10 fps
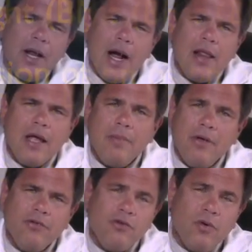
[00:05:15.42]
in a guy like
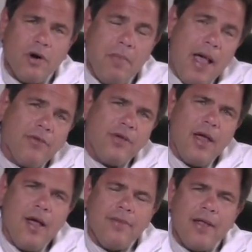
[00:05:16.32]
me who's 200 pounds,
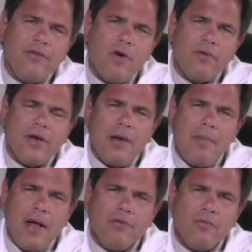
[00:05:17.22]
that's over 10
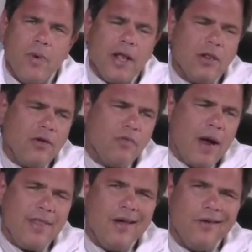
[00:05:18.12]
pounds of weight loss
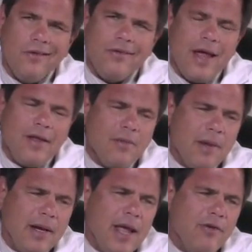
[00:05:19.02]
right there, just taking the
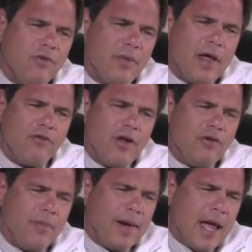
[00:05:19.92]
medication without
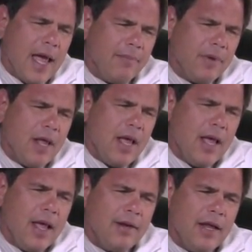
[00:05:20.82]
changing my diet.
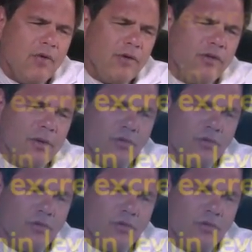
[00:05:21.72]
It decreases the